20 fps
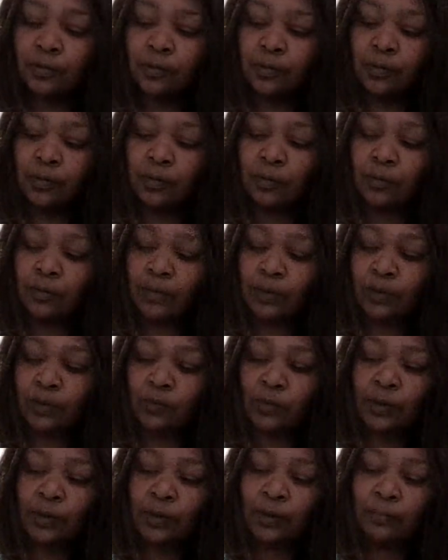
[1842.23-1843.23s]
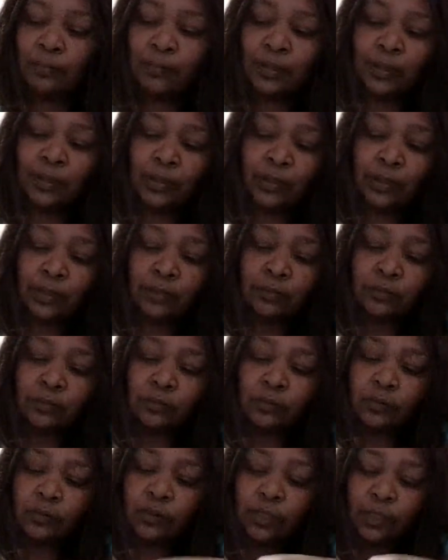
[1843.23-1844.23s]
the way you want it, but then
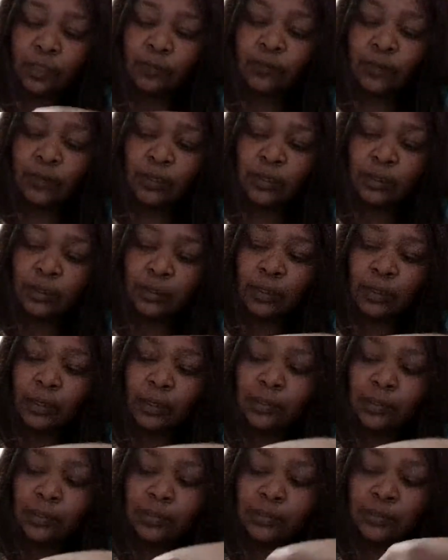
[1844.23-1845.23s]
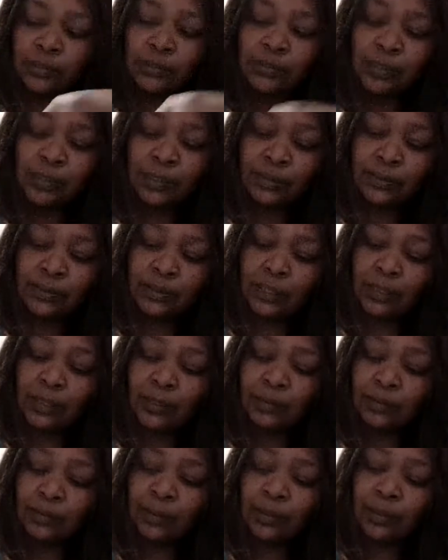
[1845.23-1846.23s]
relieving, I guess, at the same
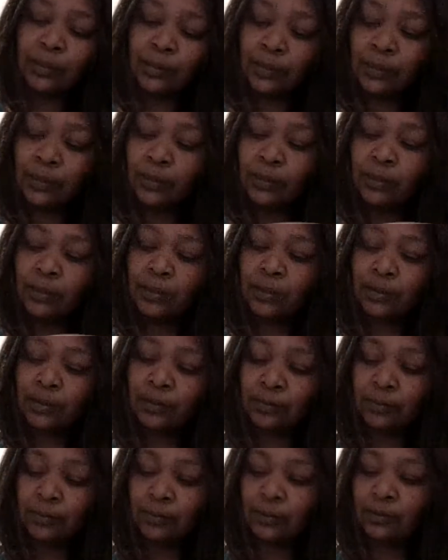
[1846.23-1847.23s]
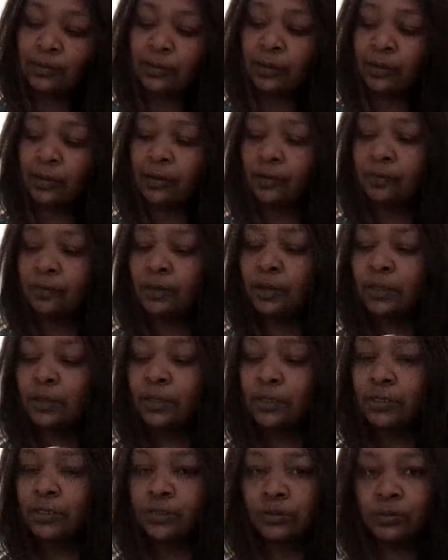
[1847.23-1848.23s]
time. Like, yeah, you're doing exactly what I
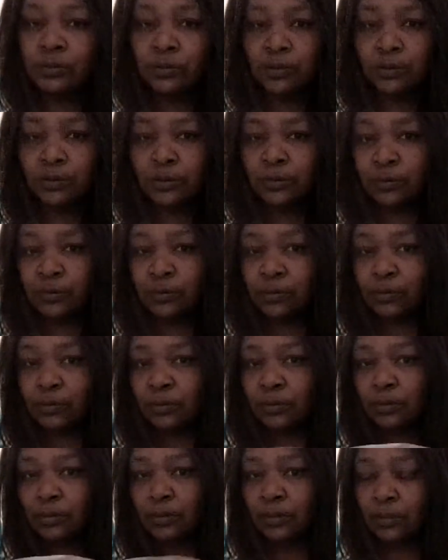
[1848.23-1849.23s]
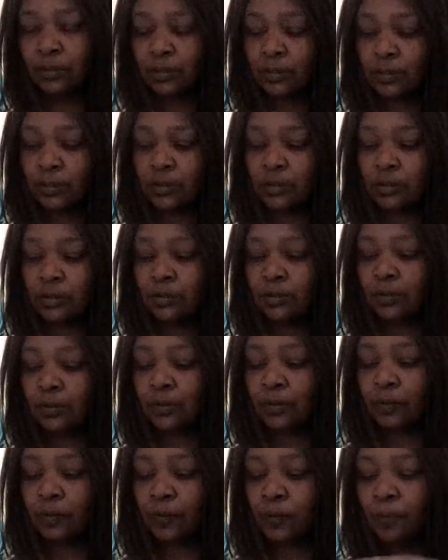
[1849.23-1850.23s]
need you to do.
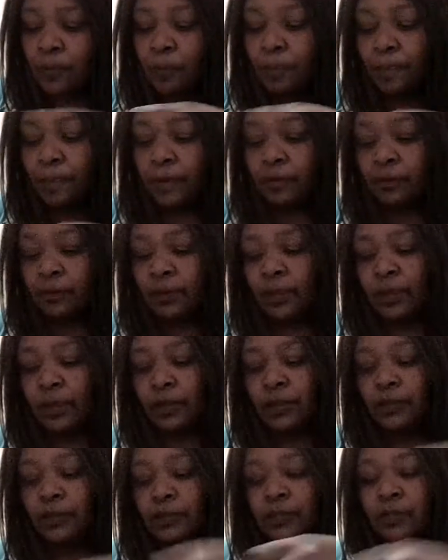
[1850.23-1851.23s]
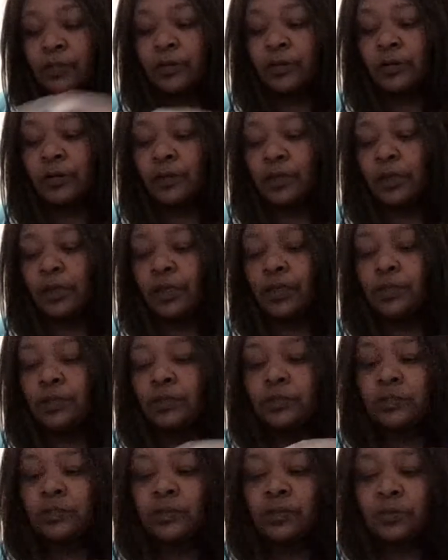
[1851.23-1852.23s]
So we got this hair laying
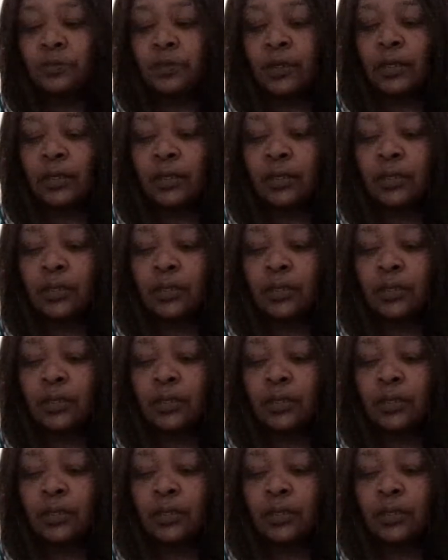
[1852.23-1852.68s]
just right.